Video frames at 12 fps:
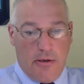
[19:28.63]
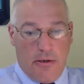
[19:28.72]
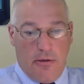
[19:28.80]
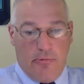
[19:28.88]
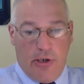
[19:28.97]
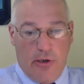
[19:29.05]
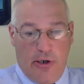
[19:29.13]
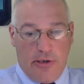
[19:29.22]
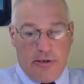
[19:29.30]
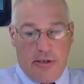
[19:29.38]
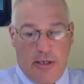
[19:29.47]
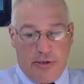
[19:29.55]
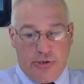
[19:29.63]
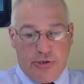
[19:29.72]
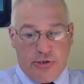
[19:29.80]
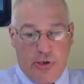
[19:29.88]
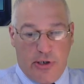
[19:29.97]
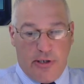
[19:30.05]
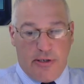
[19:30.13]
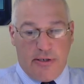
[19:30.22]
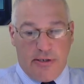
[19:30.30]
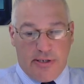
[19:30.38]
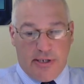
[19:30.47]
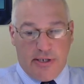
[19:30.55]
We learned and understood the
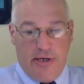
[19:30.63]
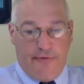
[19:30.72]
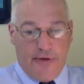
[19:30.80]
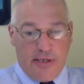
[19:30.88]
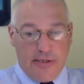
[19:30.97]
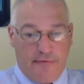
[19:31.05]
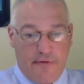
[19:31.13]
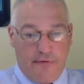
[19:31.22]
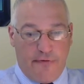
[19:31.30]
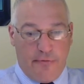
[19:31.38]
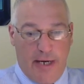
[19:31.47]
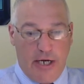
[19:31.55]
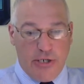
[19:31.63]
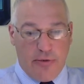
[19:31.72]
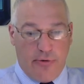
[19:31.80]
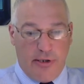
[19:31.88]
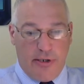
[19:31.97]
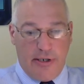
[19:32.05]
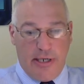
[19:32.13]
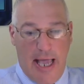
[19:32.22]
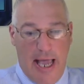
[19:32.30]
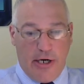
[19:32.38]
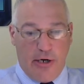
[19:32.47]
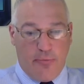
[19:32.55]
significance of information within the
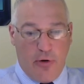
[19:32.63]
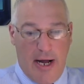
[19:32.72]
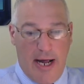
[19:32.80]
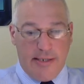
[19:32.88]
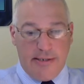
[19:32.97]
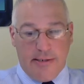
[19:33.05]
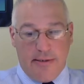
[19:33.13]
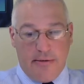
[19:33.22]
enterprise